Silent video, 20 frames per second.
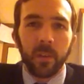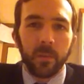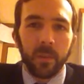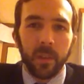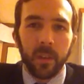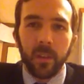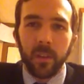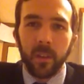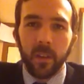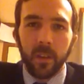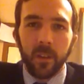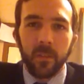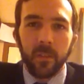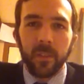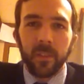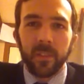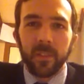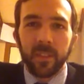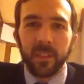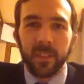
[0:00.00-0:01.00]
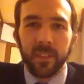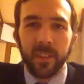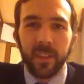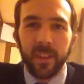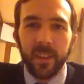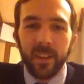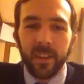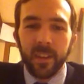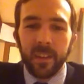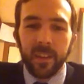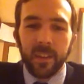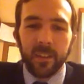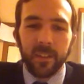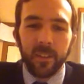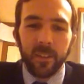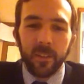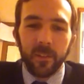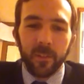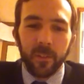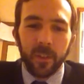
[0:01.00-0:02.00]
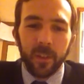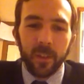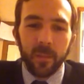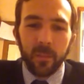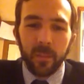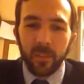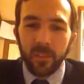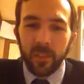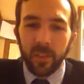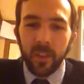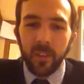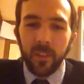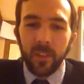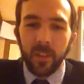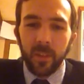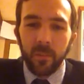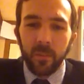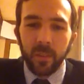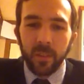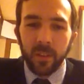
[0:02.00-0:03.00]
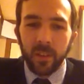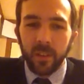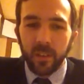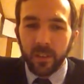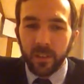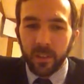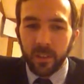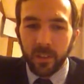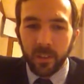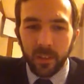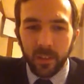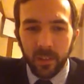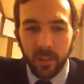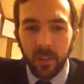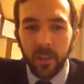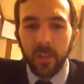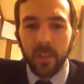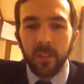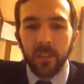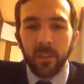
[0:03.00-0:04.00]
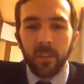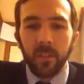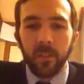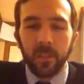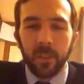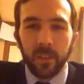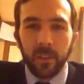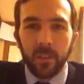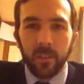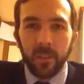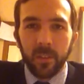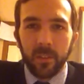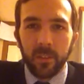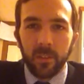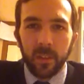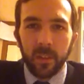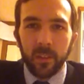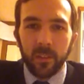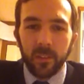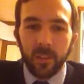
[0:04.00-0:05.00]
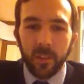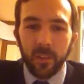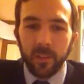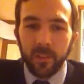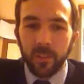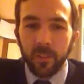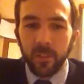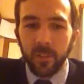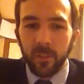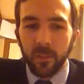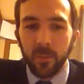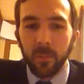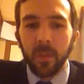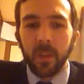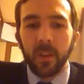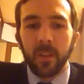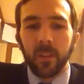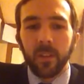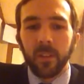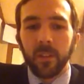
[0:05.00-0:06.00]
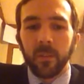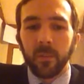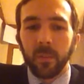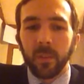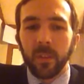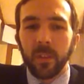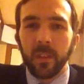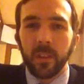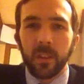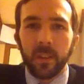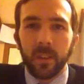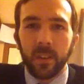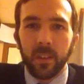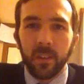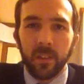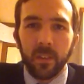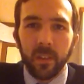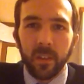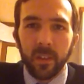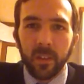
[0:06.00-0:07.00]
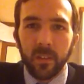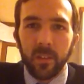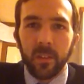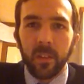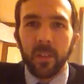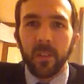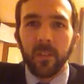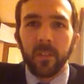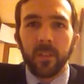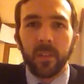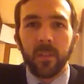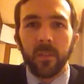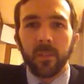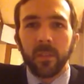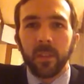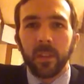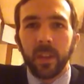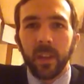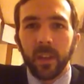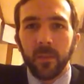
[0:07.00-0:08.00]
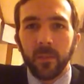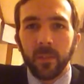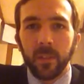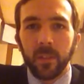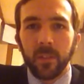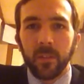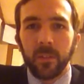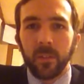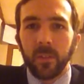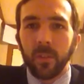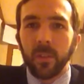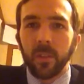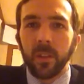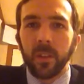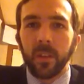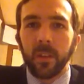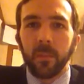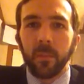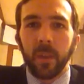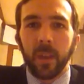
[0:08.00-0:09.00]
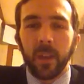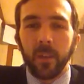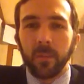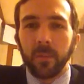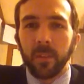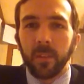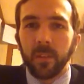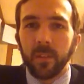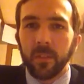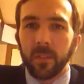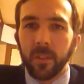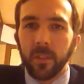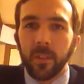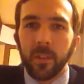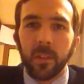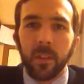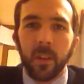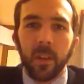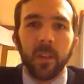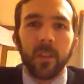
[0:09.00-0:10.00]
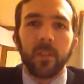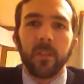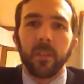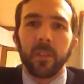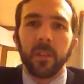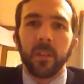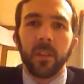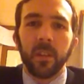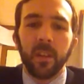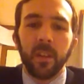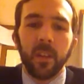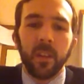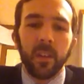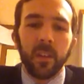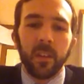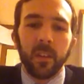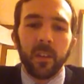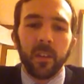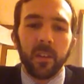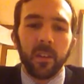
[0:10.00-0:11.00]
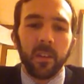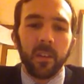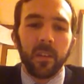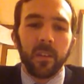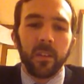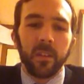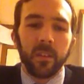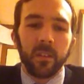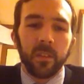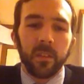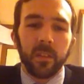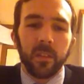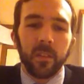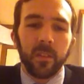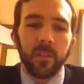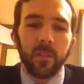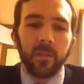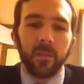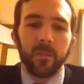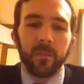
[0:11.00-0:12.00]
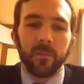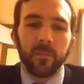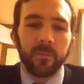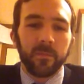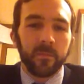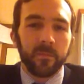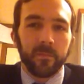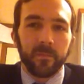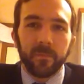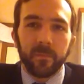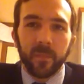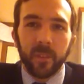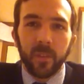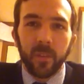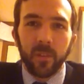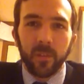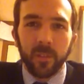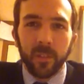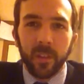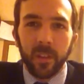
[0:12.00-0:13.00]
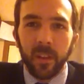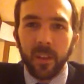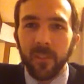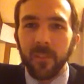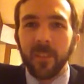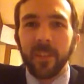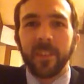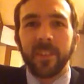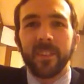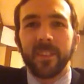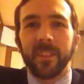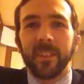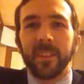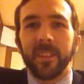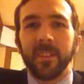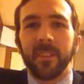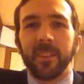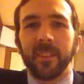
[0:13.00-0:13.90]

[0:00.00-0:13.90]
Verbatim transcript: I'm not a novice. And, for him to say that, but yet he, thinks that sex constitutes marriage, but yet he thinks that the Seventh-day Adventists are like Baptists in their doctrine. Who's the novice?